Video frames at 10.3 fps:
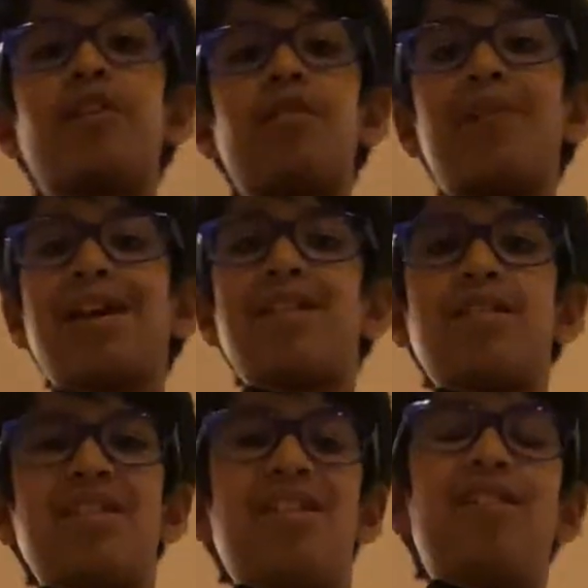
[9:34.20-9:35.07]
thumb has an
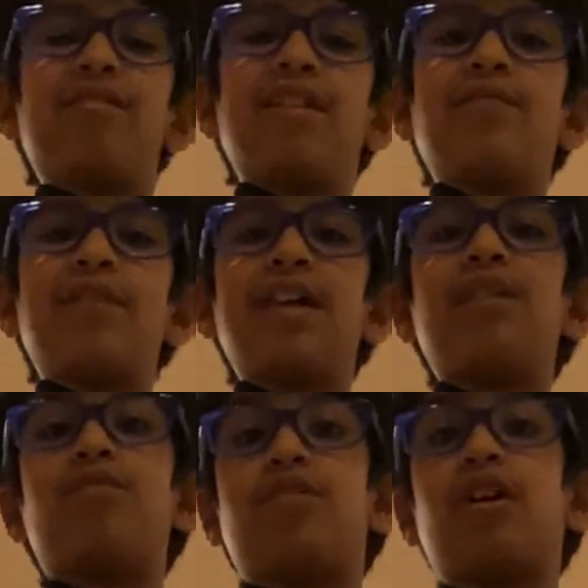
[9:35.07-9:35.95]
octave key.
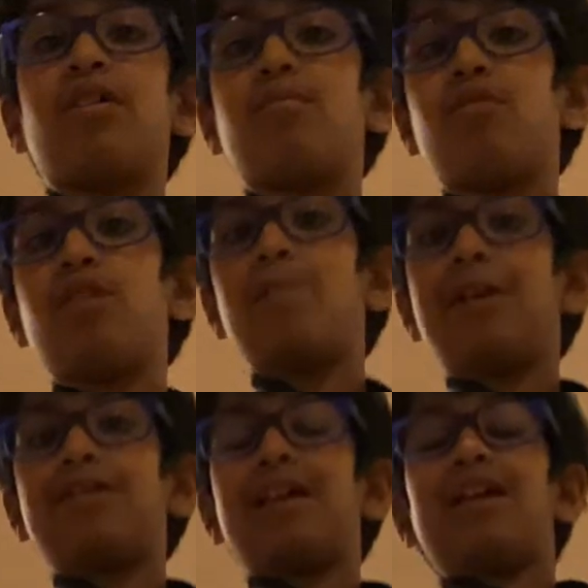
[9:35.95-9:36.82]
We'll talk more
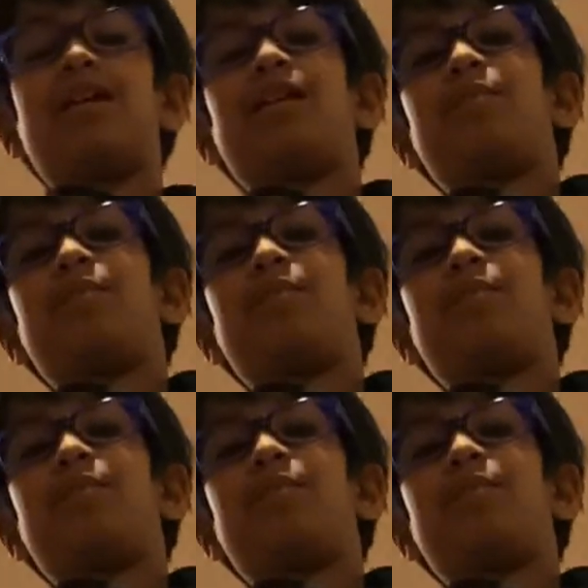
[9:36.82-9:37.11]
about that in a